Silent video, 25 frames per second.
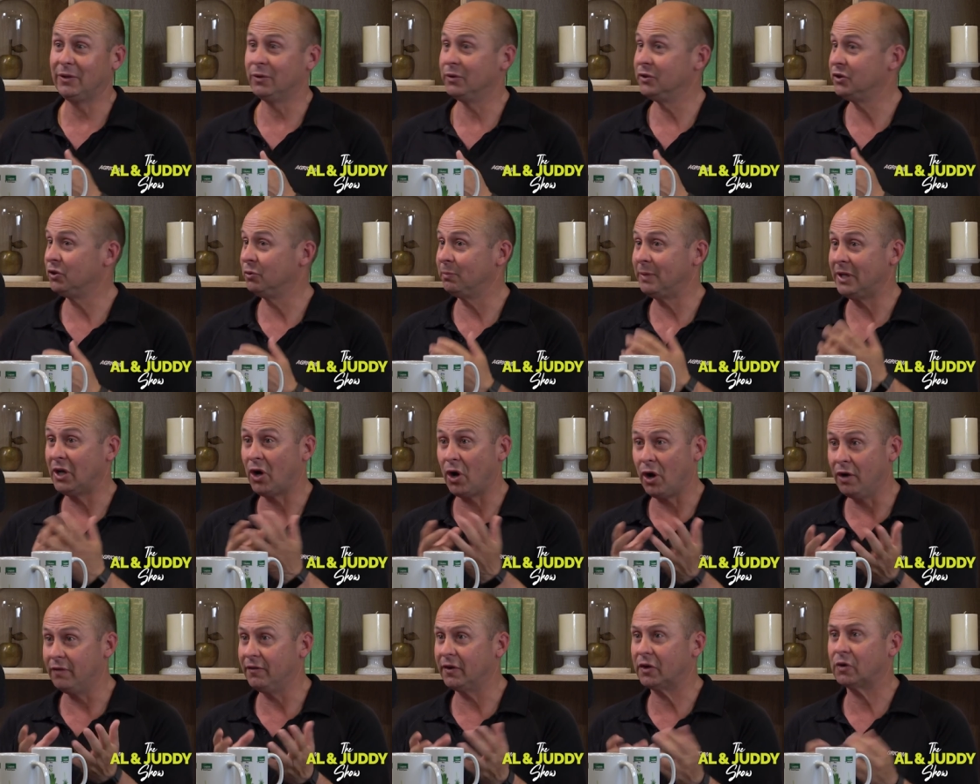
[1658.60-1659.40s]
Because you'll be
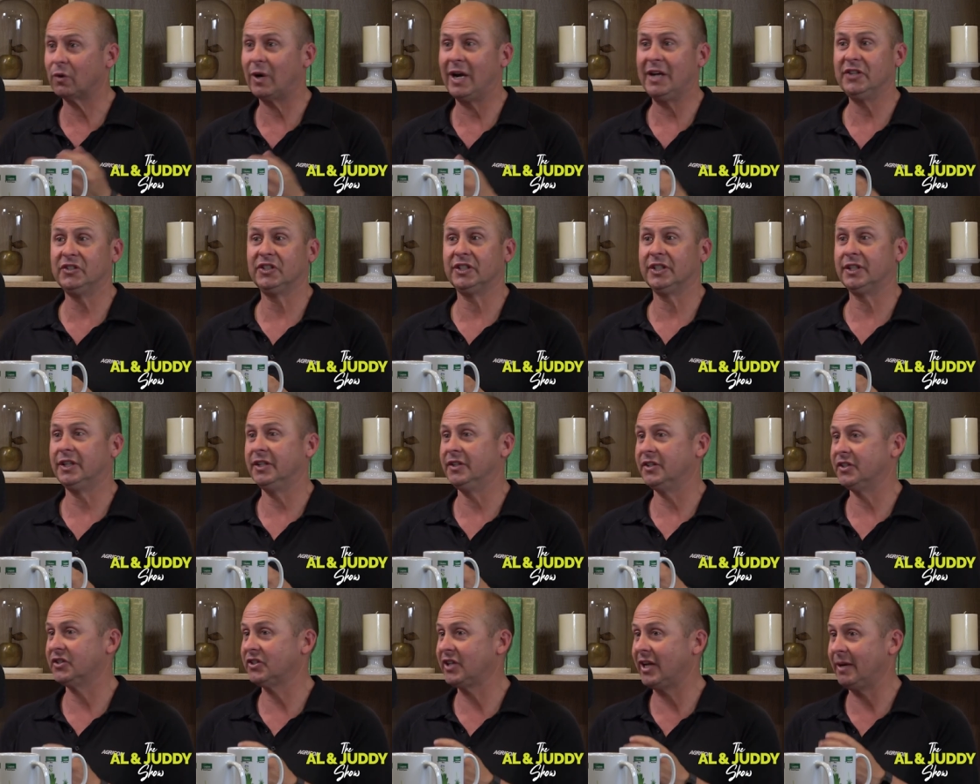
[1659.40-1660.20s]
overgrazing
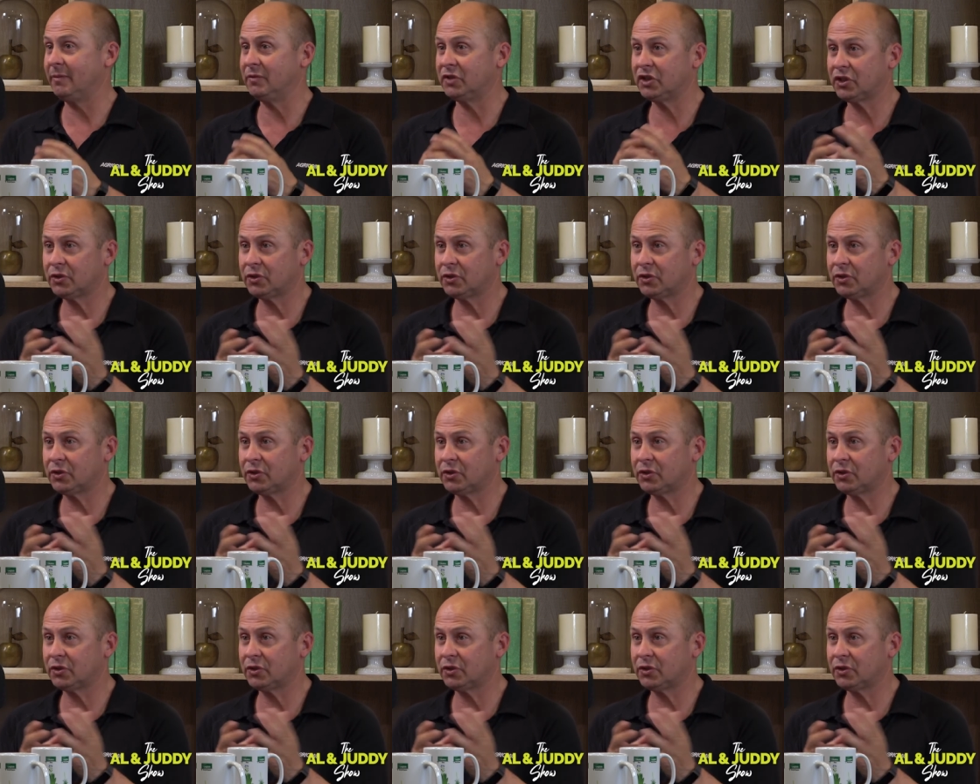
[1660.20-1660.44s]
it in the same